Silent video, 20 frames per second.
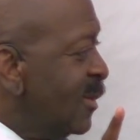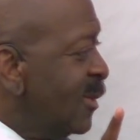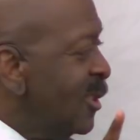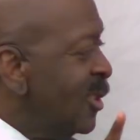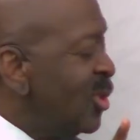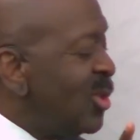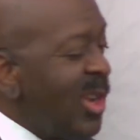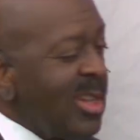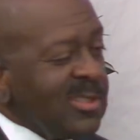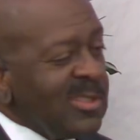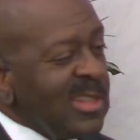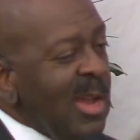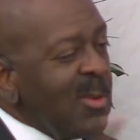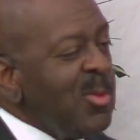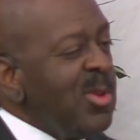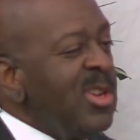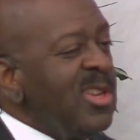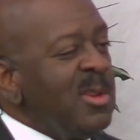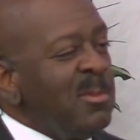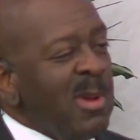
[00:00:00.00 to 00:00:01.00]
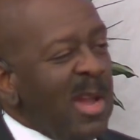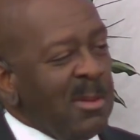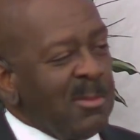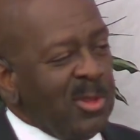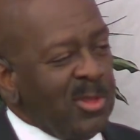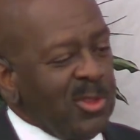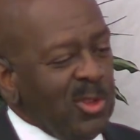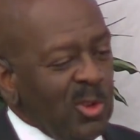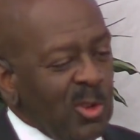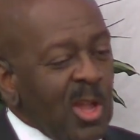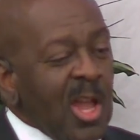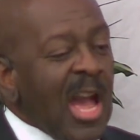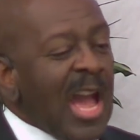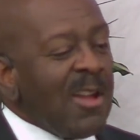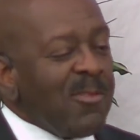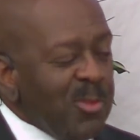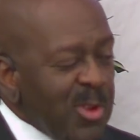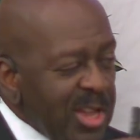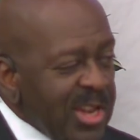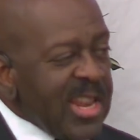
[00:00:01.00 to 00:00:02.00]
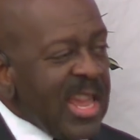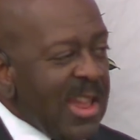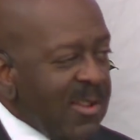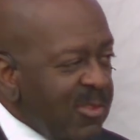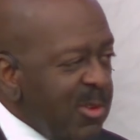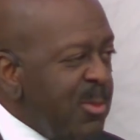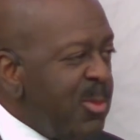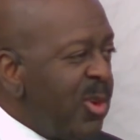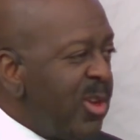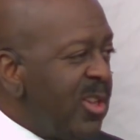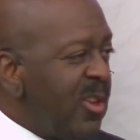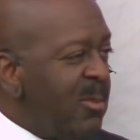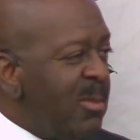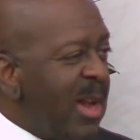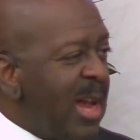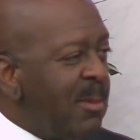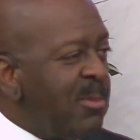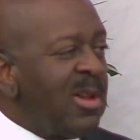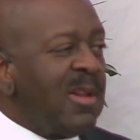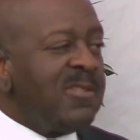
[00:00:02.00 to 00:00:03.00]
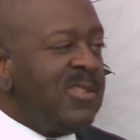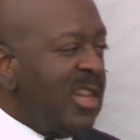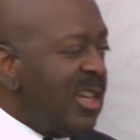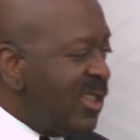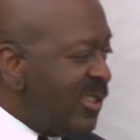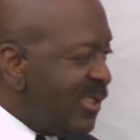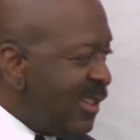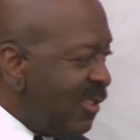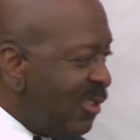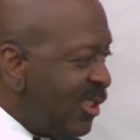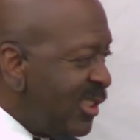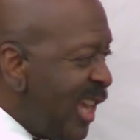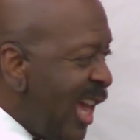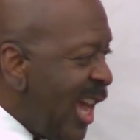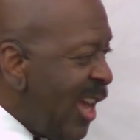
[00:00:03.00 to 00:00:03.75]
So I stopped reading the Bible through. I've read every book of the Bible. I've done it several times.